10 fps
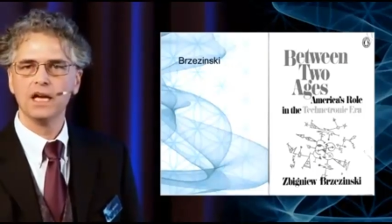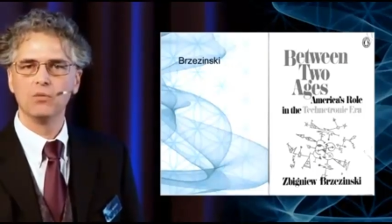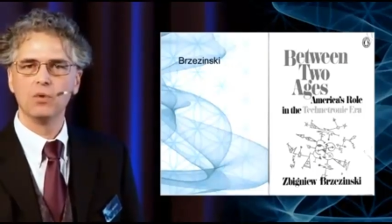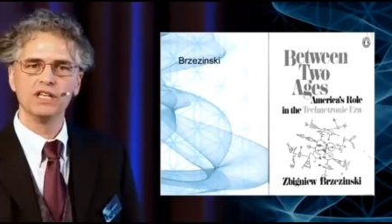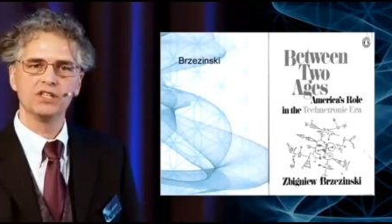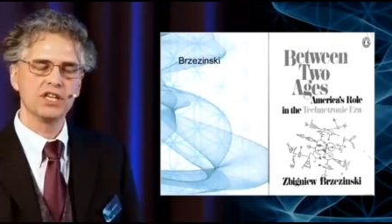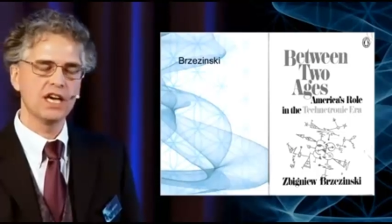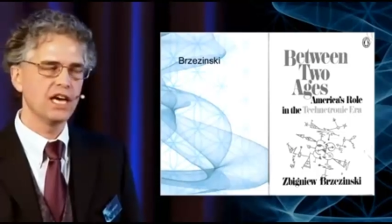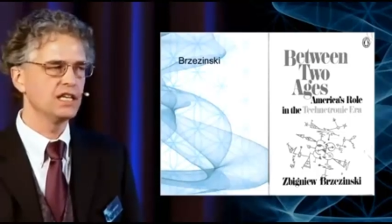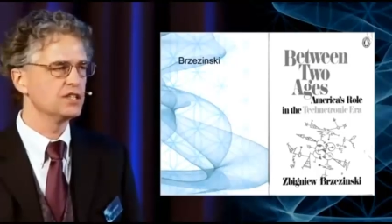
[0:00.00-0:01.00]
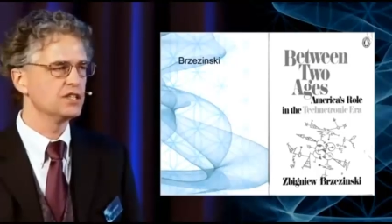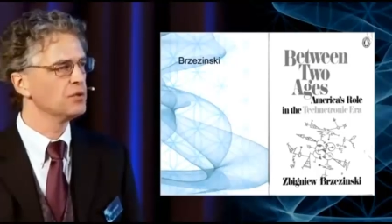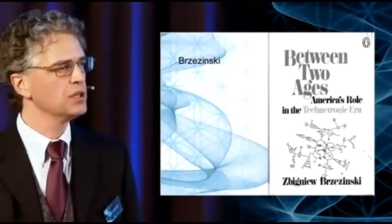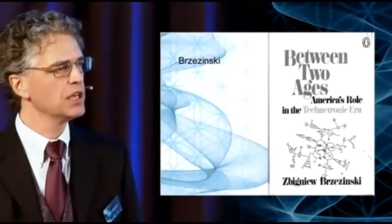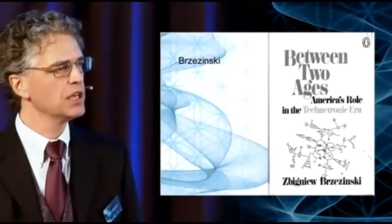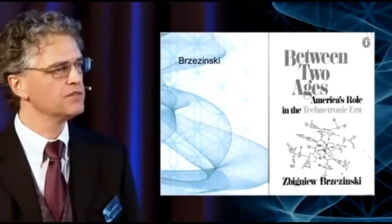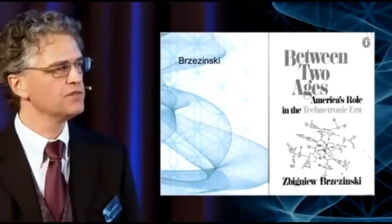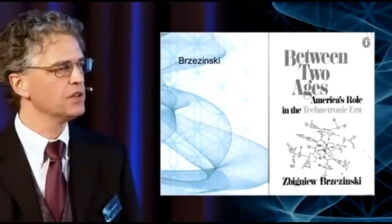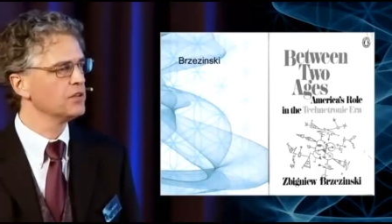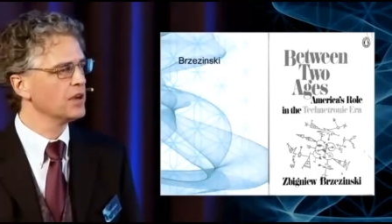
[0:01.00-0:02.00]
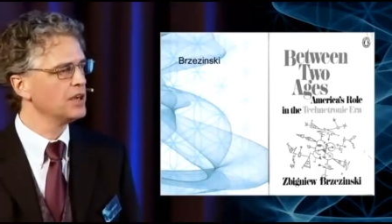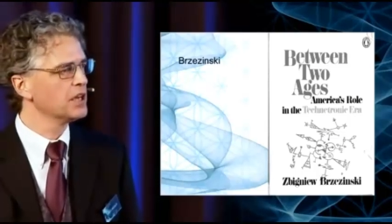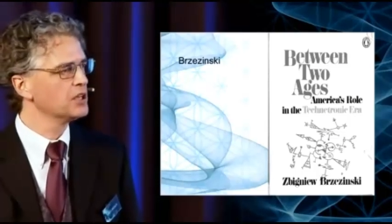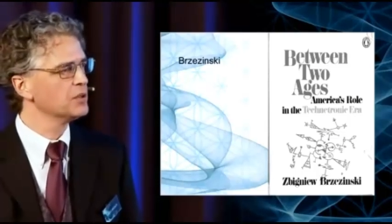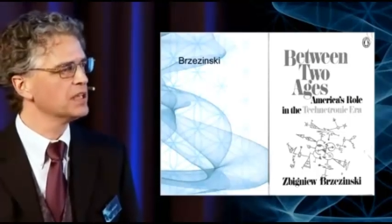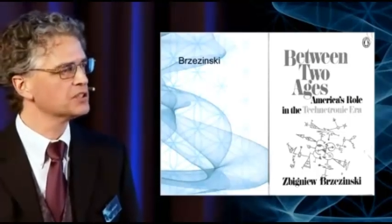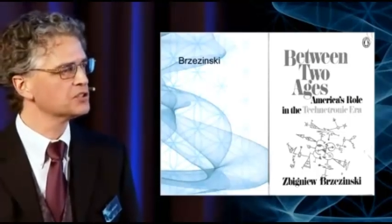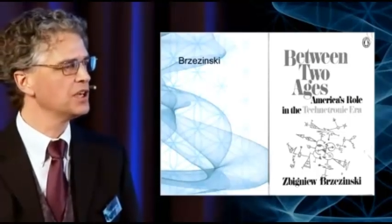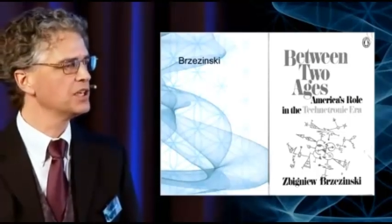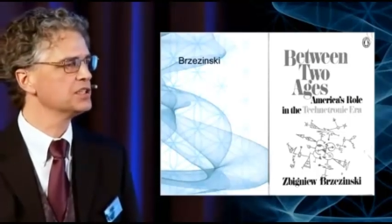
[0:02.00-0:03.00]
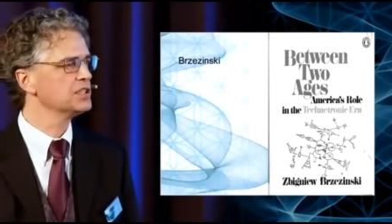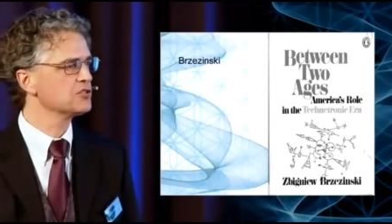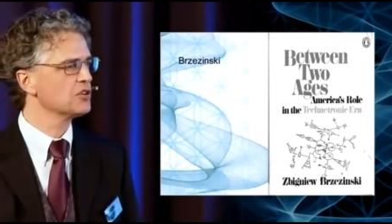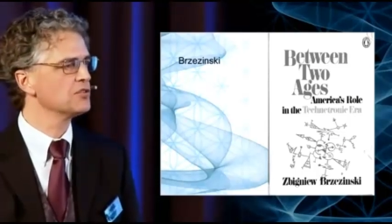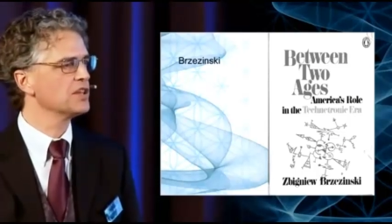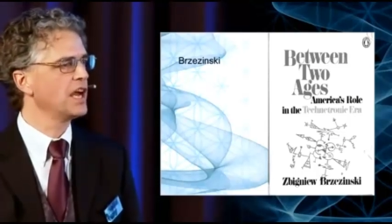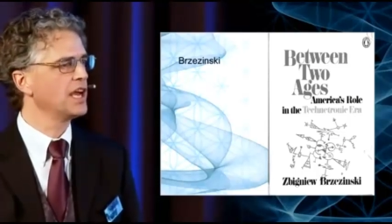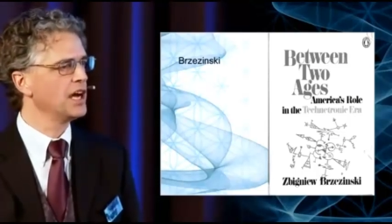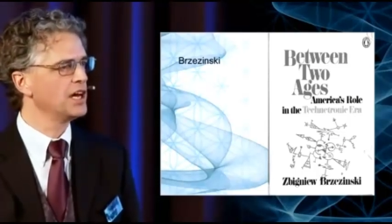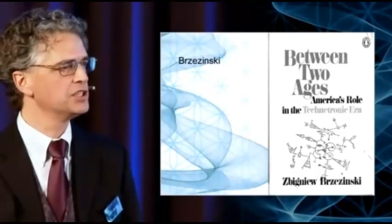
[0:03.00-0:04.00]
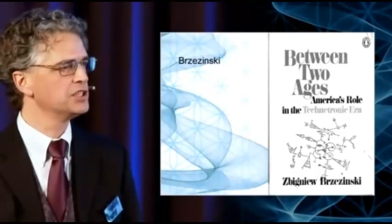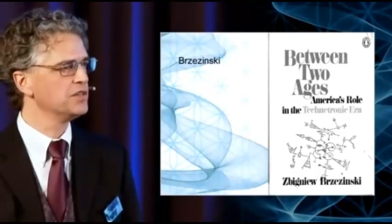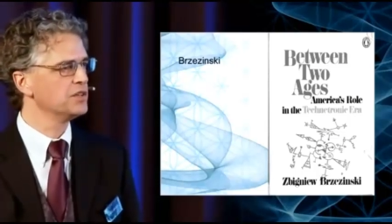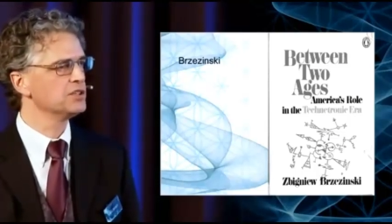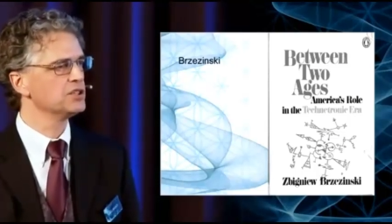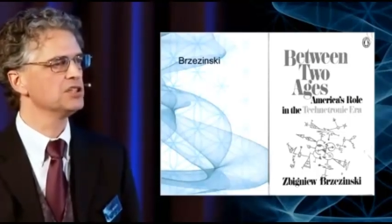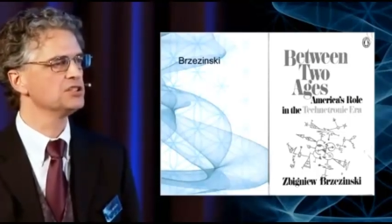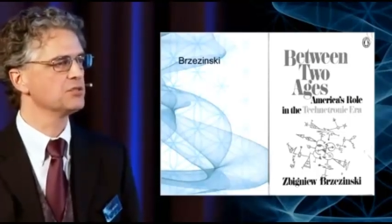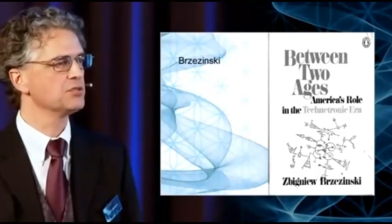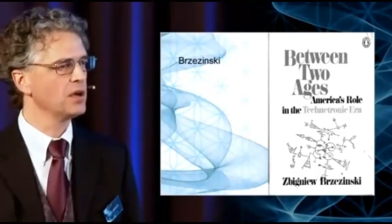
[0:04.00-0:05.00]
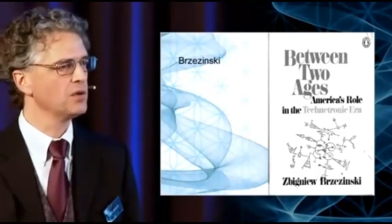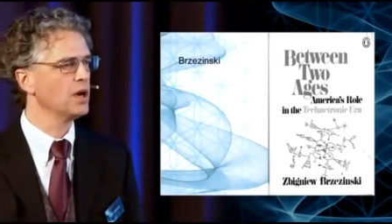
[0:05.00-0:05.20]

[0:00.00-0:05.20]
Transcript: And what he said is, if we could ever figure out how to electronically stroke the ionosphere in just the right